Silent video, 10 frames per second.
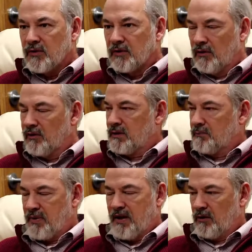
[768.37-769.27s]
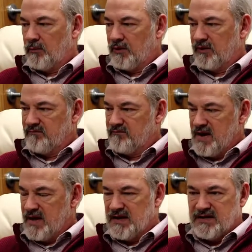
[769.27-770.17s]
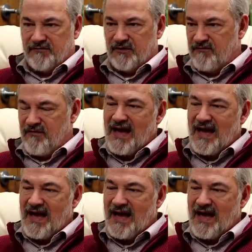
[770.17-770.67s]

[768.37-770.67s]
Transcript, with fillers: You can look at a parable in many different